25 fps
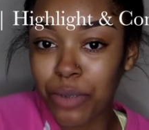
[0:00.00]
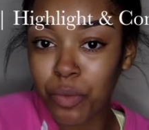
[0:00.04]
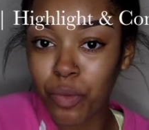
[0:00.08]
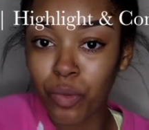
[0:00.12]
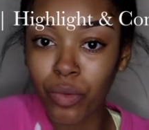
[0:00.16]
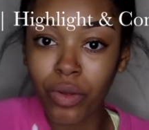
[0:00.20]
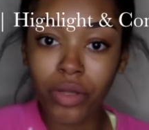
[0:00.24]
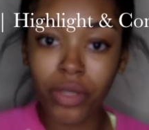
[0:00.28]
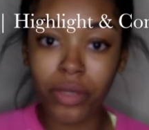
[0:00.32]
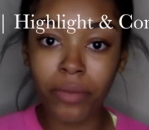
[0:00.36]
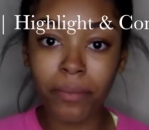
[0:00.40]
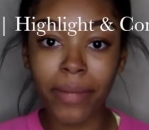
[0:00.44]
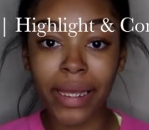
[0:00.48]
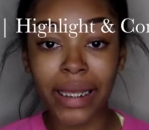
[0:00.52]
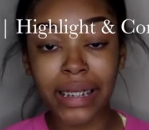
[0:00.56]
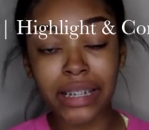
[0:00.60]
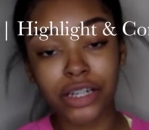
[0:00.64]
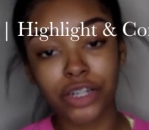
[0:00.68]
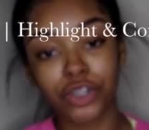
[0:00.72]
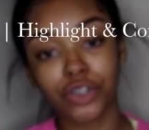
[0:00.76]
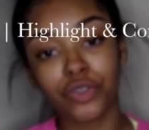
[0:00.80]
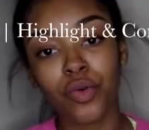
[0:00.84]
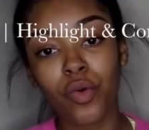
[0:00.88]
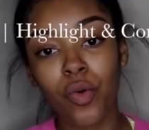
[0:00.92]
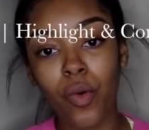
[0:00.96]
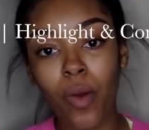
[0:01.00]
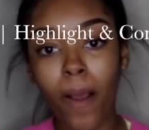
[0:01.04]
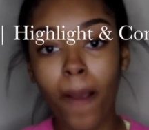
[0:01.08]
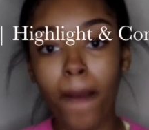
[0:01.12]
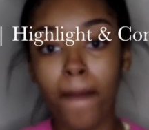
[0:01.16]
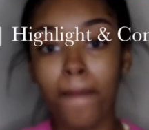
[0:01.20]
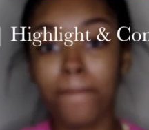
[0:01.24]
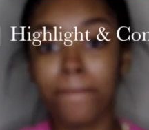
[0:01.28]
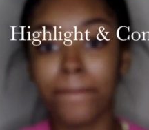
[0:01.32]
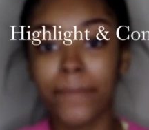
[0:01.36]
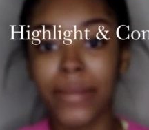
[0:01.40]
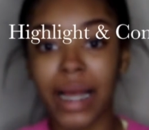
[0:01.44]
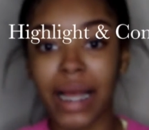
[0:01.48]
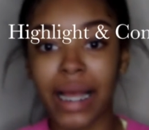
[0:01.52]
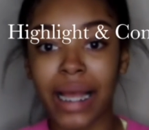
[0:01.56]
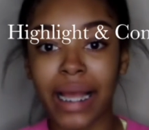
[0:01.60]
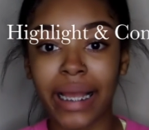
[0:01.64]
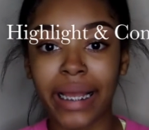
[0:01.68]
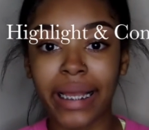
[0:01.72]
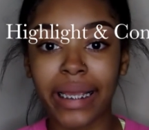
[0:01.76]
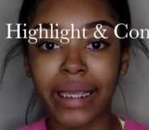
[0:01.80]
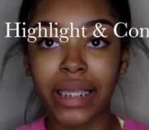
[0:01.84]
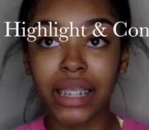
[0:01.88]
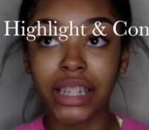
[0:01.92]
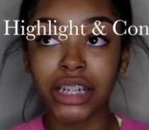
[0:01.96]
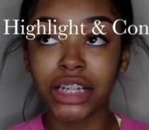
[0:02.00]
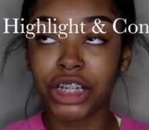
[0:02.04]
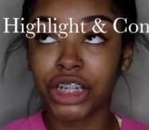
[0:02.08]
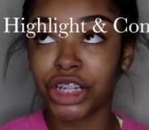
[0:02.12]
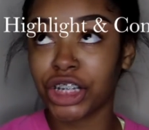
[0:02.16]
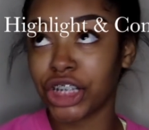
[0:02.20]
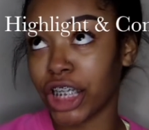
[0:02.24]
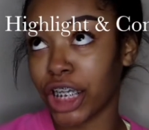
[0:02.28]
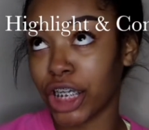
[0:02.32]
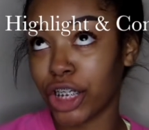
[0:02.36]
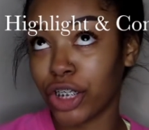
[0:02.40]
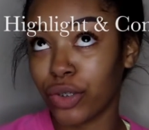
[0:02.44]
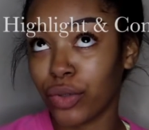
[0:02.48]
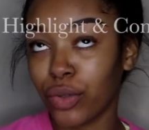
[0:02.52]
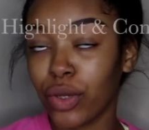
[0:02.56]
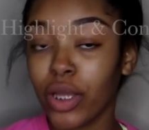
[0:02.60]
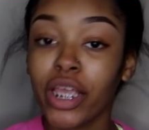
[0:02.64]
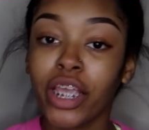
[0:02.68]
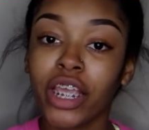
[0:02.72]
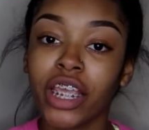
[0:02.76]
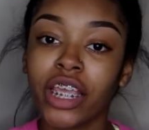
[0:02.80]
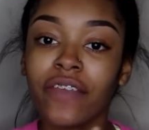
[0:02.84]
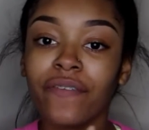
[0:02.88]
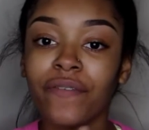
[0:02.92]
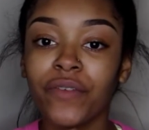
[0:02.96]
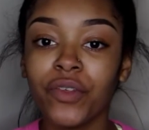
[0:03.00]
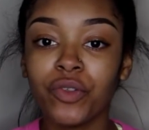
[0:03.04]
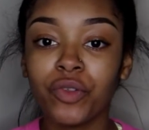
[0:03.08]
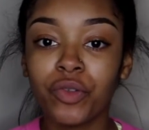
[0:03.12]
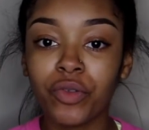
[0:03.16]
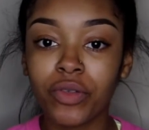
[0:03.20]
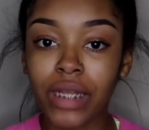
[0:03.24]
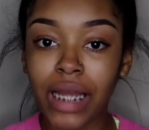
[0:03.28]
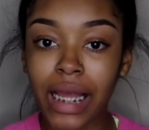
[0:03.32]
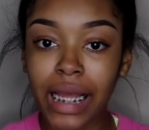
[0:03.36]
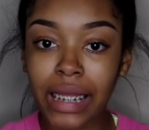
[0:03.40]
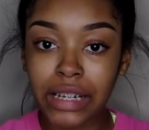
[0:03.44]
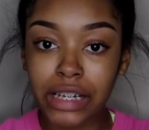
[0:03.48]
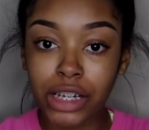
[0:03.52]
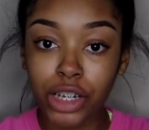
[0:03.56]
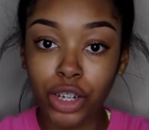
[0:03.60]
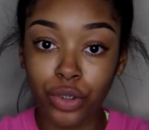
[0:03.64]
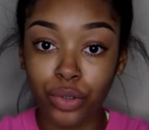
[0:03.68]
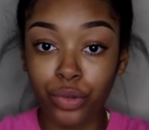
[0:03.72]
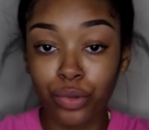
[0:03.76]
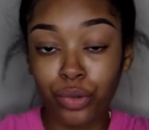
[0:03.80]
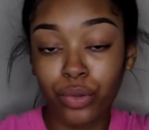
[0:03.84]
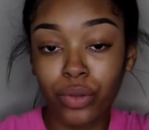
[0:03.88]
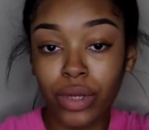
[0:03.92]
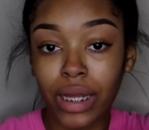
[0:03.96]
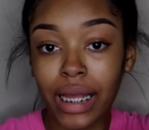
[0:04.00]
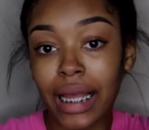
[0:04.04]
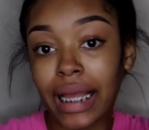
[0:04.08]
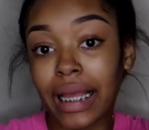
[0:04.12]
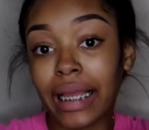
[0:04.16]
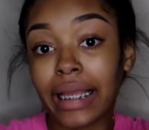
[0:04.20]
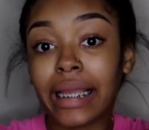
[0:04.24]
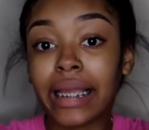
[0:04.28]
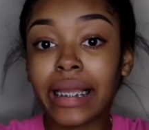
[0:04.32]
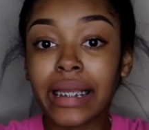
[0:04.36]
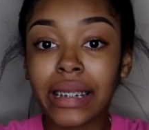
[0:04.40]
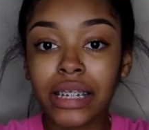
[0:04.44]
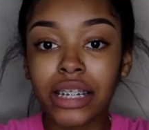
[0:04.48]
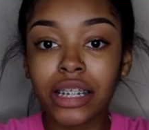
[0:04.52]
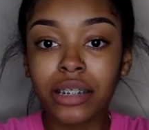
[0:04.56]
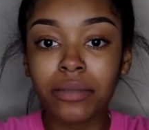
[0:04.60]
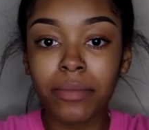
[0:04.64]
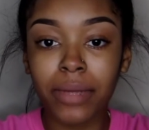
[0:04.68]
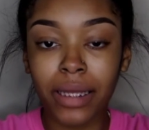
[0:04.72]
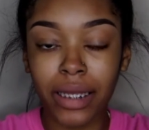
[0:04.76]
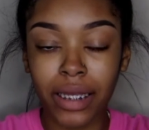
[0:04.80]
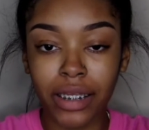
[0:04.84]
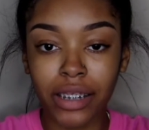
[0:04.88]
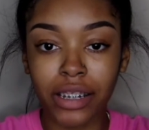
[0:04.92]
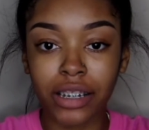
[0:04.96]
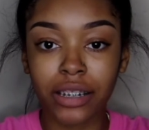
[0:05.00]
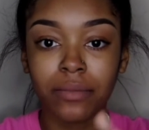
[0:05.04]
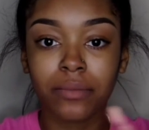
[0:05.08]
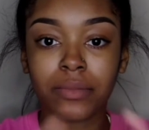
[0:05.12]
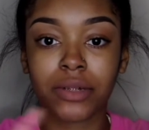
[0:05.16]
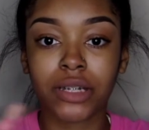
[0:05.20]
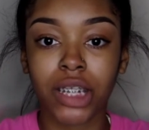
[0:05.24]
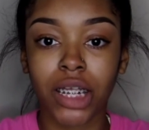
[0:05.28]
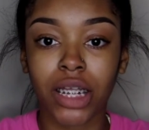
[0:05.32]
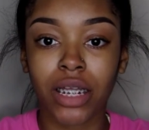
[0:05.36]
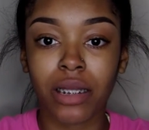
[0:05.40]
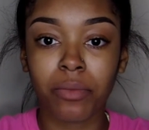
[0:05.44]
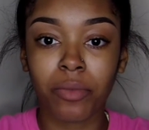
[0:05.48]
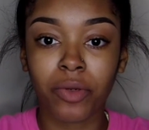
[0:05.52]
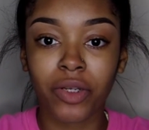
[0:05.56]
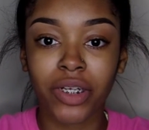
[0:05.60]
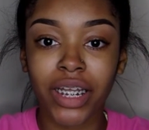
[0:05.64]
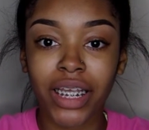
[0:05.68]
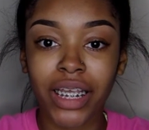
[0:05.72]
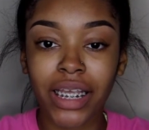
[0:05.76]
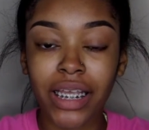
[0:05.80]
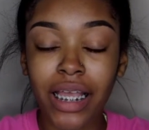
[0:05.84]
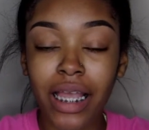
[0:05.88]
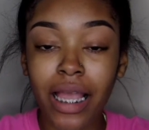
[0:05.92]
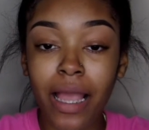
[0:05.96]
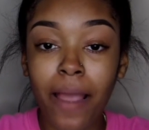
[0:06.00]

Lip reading: Welcome back to my channel. If you do not know who I am Taylor Monet.